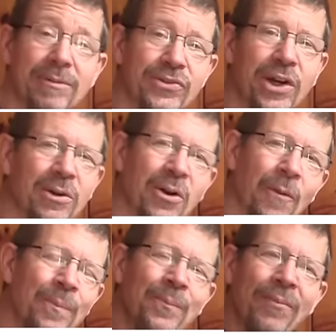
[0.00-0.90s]
of
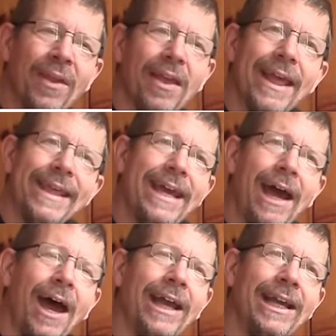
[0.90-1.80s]
charcoal.
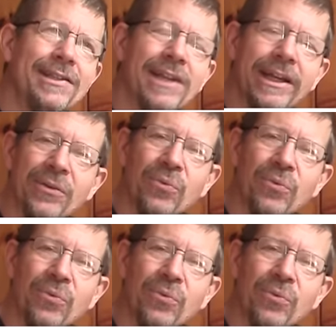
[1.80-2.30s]
Yeah, I guess I could